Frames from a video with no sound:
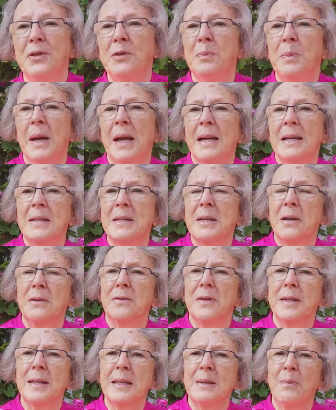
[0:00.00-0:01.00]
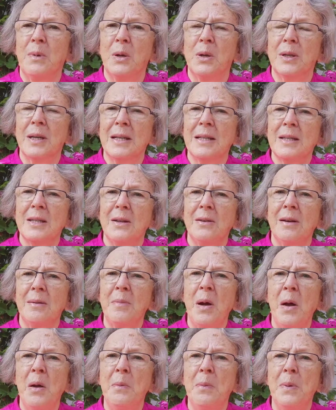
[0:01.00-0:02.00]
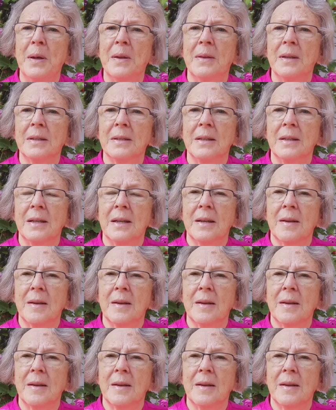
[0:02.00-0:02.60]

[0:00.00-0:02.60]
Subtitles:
few planes over this morning, so I'm hoping that